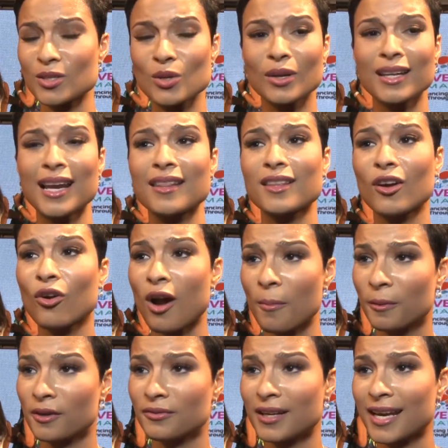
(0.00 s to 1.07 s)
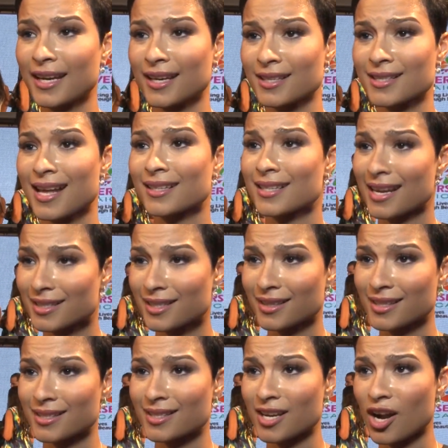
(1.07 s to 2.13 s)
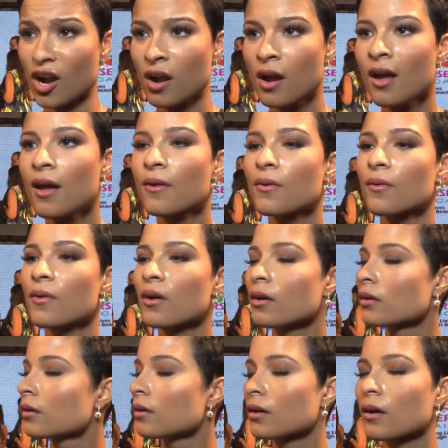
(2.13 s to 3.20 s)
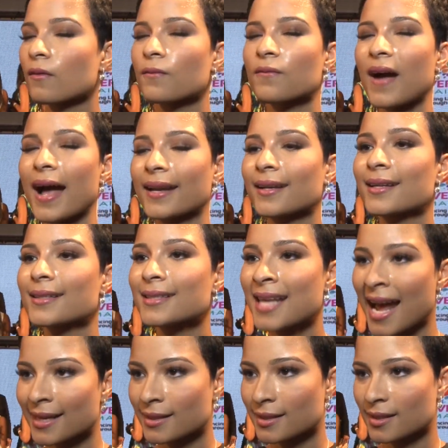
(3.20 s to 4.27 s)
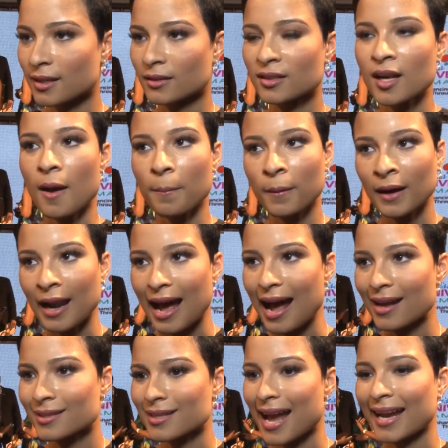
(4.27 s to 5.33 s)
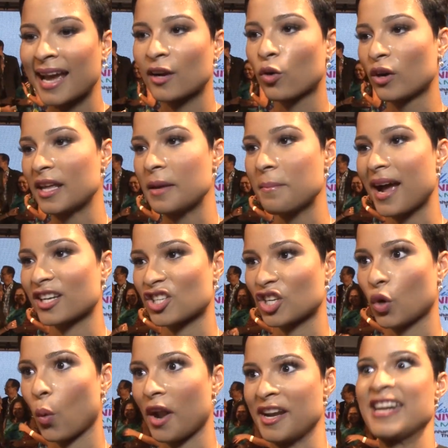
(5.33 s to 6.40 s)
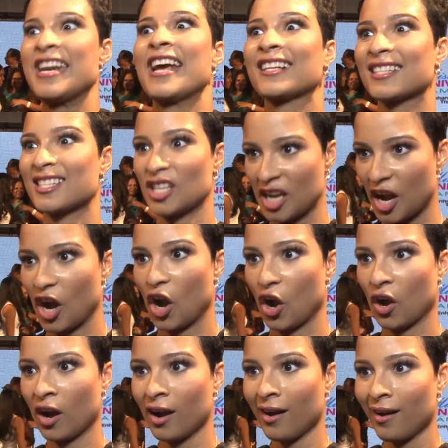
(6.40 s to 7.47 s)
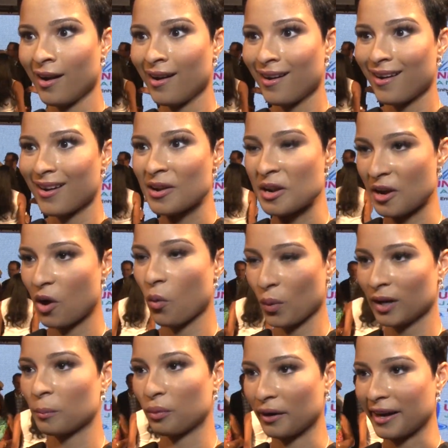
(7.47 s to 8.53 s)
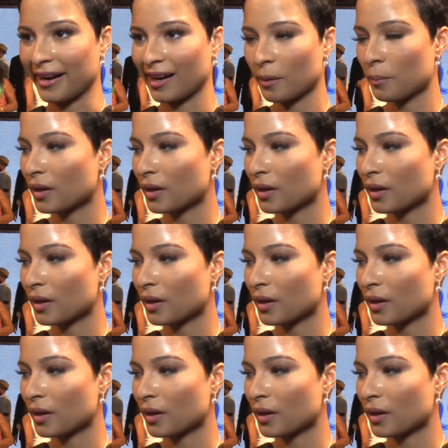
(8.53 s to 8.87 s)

Looking at the crop of ladies that entered this year, fantastic, top class. I can only imagine what next year you know, will bring.